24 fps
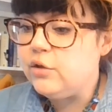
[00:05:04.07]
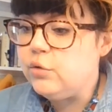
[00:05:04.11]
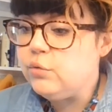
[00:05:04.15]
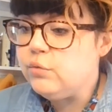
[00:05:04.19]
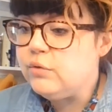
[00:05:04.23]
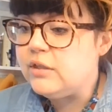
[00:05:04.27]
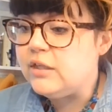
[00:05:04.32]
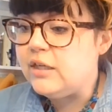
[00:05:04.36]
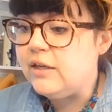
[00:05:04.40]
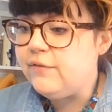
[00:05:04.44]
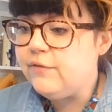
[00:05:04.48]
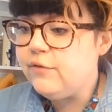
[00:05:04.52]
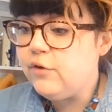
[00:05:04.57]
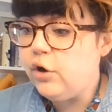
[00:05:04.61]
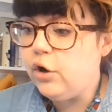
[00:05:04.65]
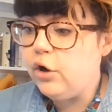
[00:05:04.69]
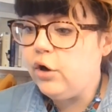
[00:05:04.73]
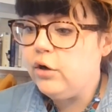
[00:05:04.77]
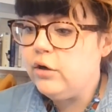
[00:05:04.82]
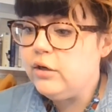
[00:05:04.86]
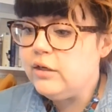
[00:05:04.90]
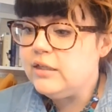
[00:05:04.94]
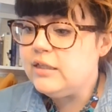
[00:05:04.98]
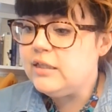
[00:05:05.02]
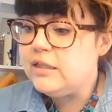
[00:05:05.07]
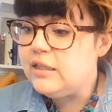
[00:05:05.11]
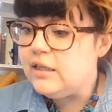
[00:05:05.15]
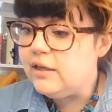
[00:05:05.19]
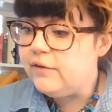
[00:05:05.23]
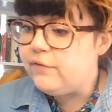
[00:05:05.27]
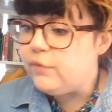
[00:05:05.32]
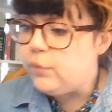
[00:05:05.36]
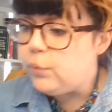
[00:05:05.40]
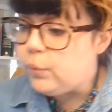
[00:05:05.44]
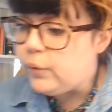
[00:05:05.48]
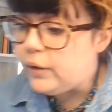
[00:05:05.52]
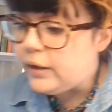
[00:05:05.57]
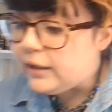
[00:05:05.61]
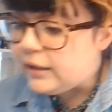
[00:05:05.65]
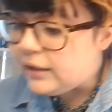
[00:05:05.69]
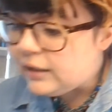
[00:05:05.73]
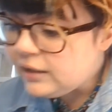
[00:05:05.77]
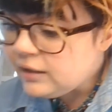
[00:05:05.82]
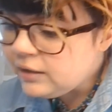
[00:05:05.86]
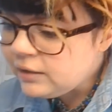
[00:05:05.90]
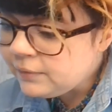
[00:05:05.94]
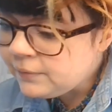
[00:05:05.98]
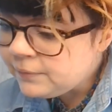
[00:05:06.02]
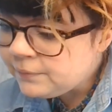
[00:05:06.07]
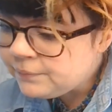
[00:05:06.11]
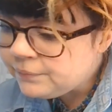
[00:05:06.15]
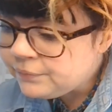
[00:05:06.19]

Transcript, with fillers: little gift card giveaway.